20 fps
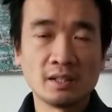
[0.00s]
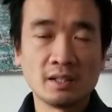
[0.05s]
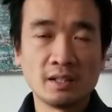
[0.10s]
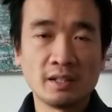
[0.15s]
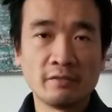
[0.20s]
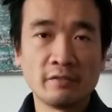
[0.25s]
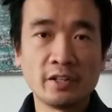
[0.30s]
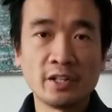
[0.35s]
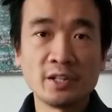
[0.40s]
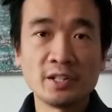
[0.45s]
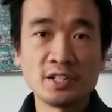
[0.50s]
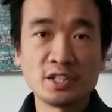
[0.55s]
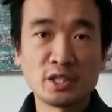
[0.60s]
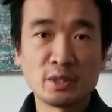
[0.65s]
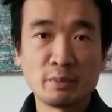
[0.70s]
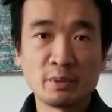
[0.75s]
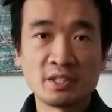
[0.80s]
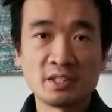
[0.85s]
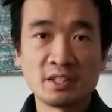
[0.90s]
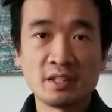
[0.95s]
a very
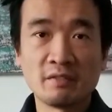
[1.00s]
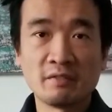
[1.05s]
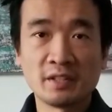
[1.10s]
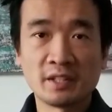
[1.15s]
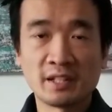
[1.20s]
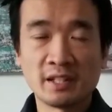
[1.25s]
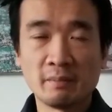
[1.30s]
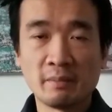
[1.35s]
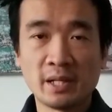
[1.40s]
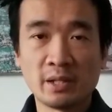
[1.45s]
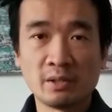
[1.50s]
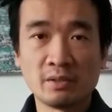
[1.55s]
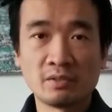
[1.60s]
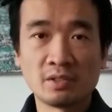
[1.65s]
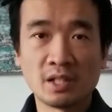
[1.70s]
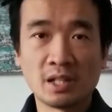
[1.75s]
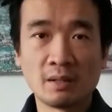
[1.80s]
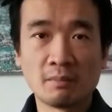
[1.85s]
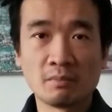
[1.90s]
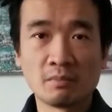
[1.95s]
specific amount of
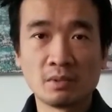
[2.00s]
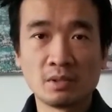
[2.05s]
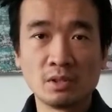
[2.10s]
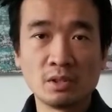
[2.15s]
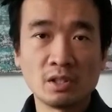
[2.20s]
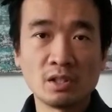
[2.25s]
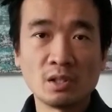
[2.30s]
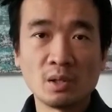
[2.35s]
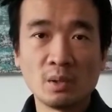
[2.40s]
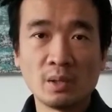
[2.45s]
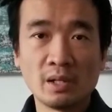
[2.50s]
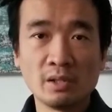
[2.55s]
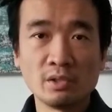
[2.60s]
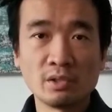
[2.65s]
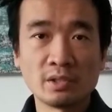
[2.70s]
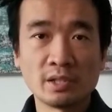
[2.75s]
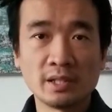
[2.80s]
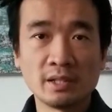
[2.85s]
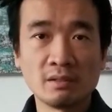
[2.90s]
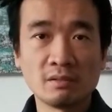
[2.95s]
time. You can go
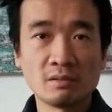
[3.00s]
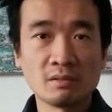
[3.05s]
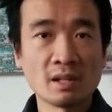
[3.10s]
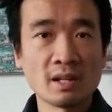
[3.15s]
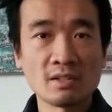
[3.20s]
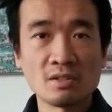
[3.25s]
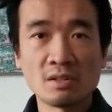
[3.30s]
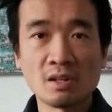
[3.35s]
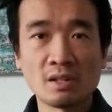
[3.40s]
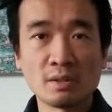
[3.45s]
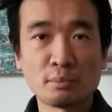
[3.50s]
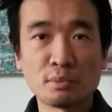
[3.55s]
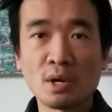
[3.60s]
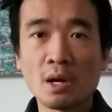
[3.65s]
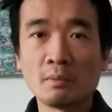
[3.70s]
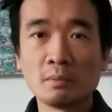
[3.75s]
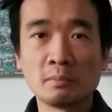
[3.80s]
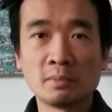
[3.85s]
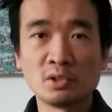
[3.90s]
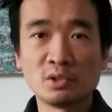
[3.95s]
under it, that's not a
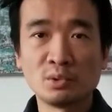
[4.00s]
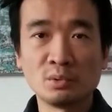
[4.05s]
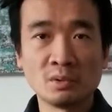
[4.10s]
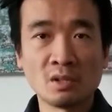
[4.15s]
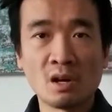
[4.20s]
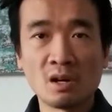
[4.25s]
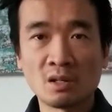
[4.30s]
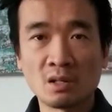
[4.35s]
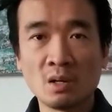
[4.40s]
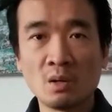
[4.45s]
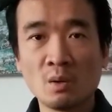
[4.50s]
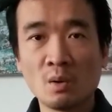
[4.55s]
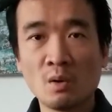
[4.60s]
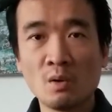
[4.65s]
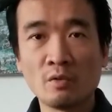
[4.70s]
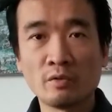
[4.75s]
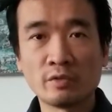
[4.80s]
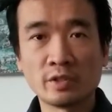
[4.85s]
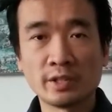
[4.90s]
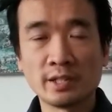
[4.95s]
problem, but do not go
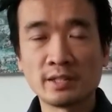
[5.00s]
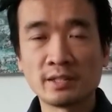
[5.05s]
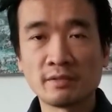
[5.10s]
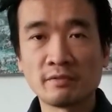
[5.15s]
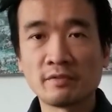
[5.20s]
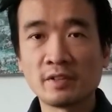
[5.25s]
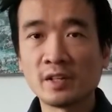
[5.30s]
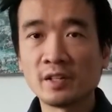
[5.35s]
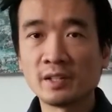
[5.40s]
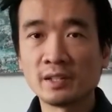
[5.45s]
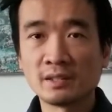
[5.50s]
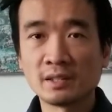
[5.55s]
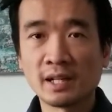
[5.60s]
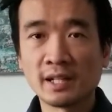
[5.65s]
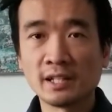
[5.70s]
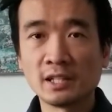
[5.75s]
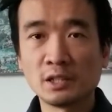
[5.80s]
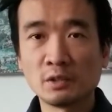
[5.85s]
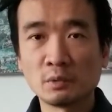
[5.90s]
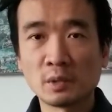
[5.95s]
over. It's a very
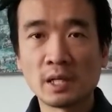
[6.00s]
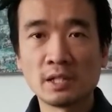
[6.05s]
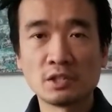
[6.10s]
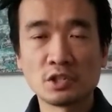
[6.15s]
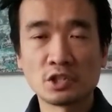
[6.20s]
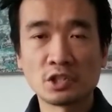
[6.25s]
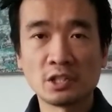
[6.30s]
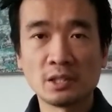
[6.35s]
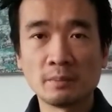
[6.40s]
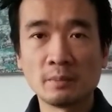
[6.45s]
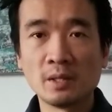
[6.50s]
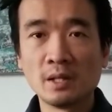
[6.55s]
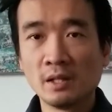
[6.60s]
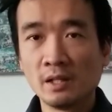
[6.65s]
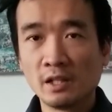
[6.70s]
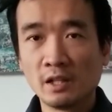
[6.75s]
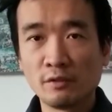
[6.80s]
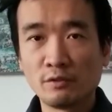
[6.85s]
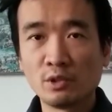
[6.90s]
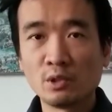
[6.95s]
tightly run ship.
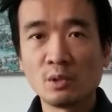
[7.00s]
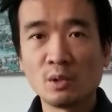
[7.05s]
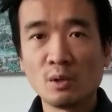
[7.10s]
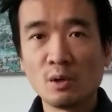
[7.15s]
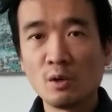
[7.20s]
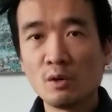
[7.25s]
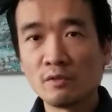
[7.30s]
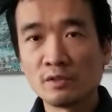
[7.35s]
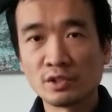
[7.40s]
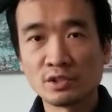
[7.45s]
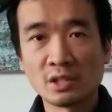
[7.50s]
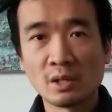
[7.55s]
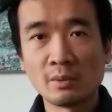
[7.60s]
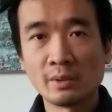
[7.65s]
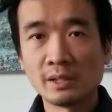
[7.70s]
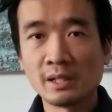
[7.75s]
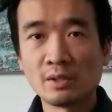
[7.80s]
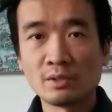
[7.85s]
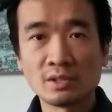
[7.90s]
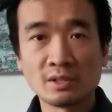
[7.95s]
If you go over,
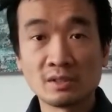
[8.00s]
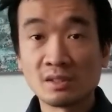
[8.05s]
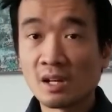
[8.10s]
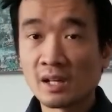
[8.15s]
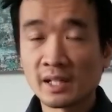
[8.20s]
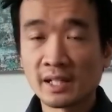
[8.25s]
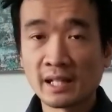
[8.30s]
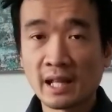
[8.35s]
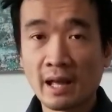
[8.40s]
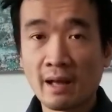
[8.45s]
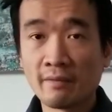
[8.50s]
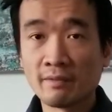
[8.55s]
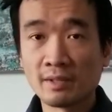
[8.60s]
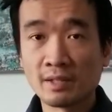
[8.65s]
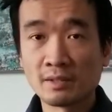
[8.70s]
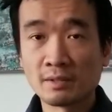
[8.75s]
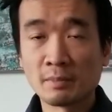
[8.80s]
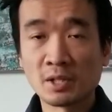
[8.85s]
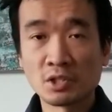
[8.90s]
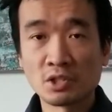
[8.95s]
someone else is not going to have
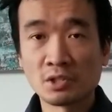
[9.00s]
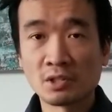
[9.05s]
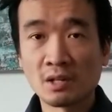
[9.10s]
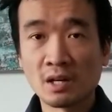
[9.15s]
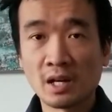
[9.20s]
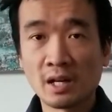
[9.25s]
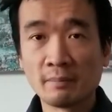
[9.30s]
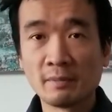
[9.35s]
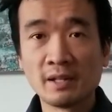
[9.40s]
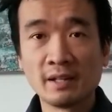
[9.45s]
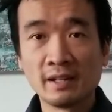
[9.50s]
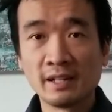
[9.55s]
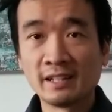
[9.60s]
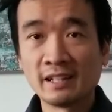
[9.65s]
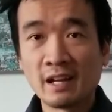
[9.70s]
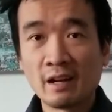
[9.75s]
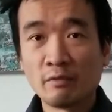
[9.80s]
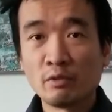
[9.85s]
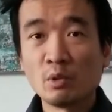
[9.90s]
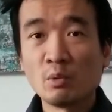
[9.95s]
as much time, and
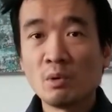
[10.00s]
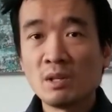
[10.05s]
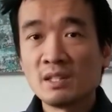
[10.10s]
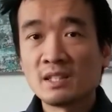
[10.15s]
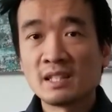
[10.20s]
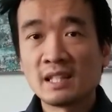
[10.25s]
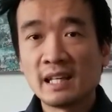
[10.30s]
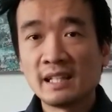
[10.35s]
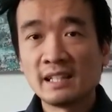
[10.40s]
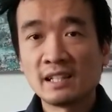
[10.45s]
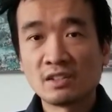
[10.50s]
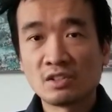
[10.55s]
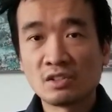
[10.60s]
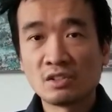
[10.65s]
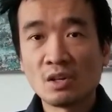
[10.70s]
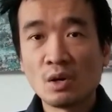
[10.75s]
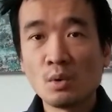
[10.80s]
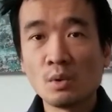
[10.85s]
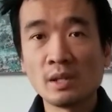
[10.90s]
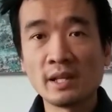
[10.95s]
everyone's getting
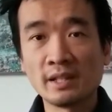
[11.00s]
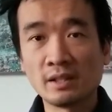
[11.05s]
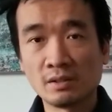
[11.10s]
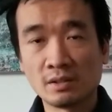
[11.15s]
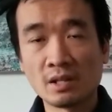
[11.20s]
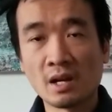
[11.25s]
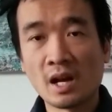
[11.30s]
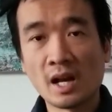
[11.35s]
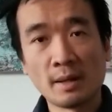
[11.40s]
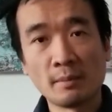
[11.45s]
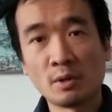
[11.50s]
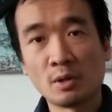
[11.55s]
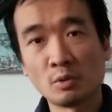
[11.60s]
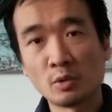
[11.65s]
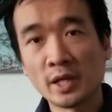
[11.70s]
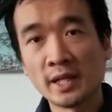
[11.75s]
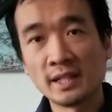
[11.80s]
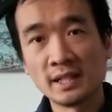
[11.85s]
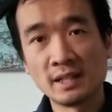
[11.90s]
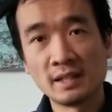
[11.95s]
so little time
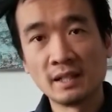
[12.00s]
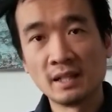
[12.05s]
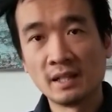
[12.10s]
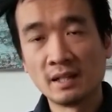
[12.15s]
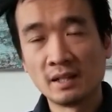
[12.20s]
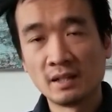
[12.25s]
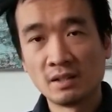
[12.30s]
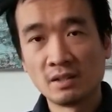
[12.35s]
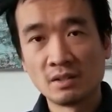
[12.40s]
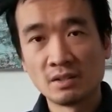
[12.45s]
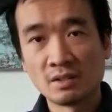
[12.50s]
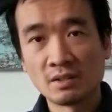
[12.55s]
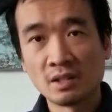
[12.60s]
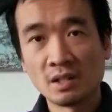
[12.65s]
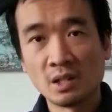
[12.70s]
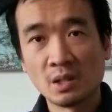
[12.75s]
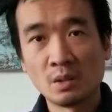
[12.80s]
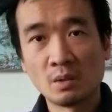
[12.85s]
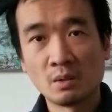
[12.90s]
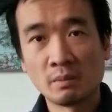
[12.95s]
already.
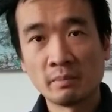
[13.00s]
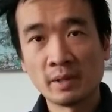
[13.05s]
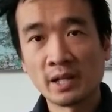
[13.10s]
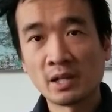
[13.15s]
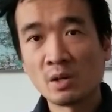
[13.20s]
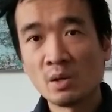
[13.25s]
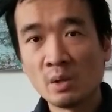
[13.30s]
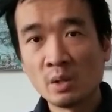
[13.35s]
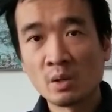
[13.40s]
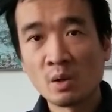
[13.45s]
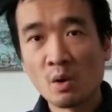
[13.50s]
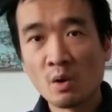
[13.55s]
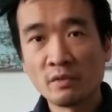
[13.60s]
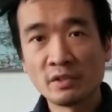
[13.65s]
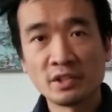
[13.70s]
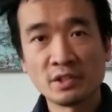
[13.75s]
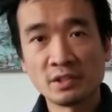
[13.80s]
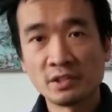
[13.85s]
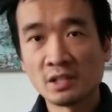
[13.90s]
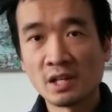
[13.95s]
So by going over
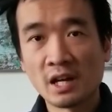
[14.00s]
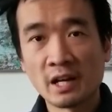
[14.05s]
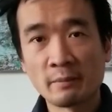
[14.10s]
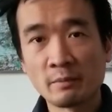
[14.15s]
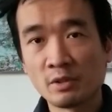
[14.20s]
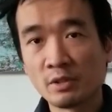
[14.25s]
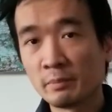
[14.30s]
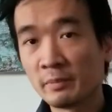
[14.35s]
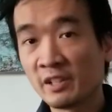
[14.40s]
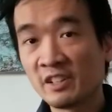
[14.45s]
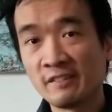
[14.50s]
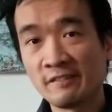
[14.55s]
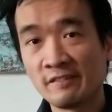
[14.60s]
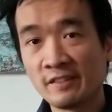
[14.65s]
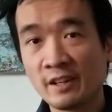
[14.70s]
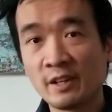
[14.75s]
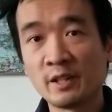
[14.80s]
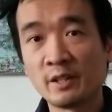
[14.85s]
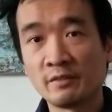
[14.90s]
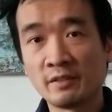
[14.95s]
your time, you're being
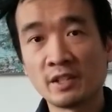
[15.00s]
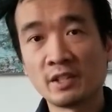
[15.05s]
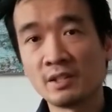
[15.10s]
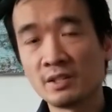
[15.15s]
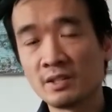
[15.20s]
very, very